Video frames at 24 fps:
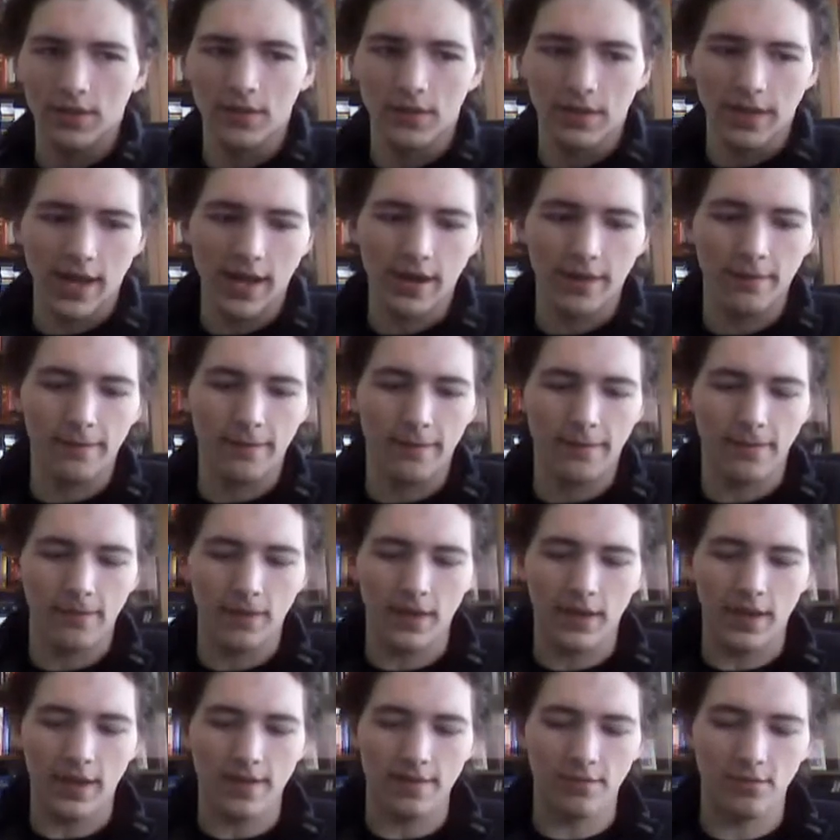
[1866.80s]
kind of
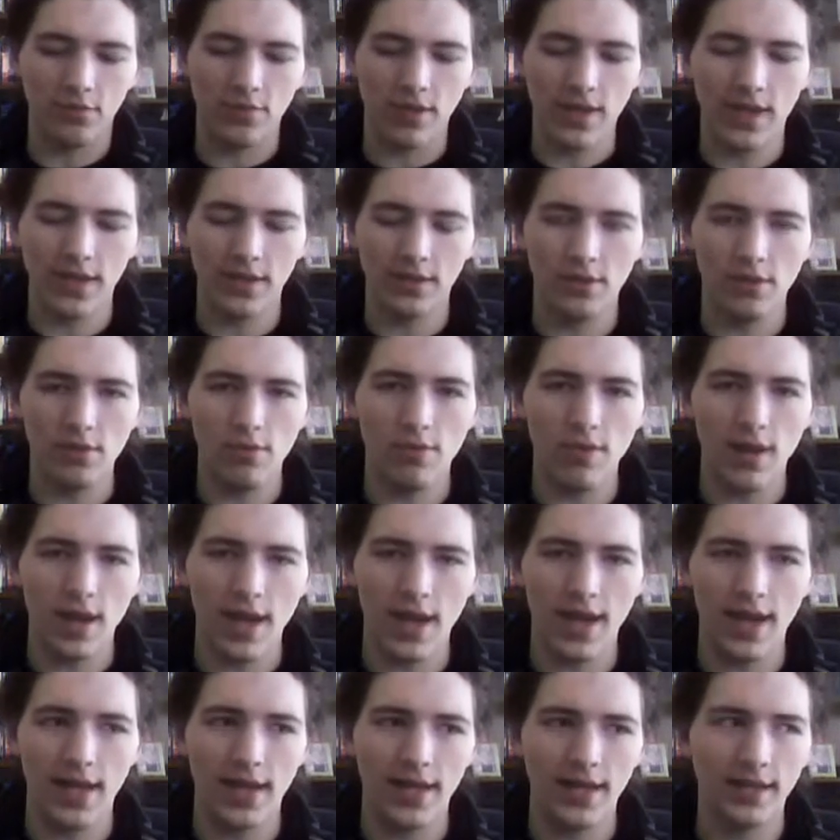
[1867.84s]
trying to
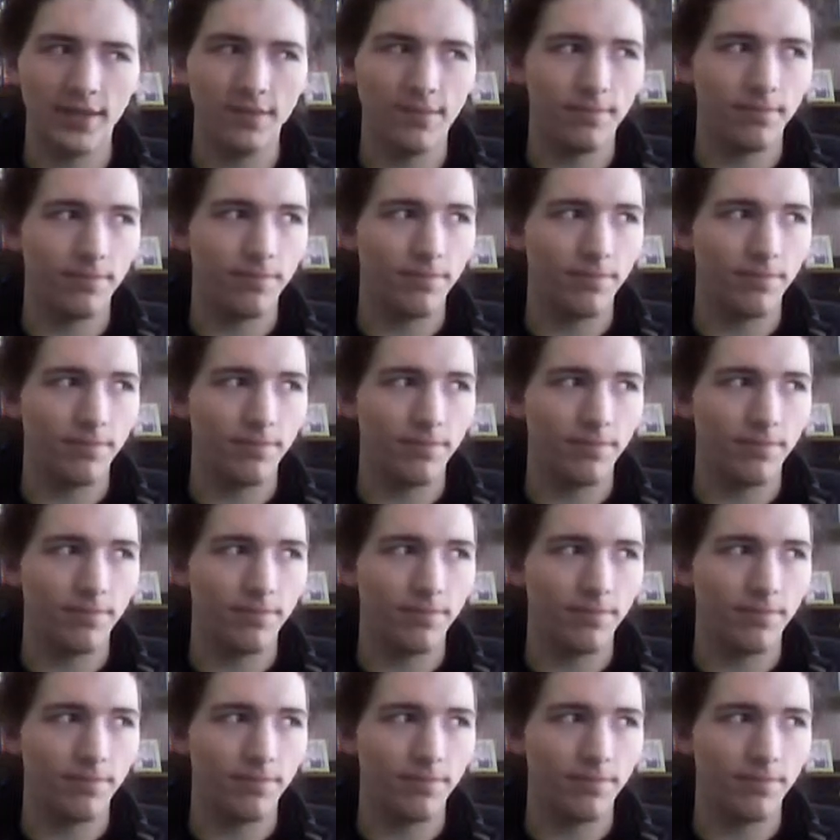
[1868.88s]
hide,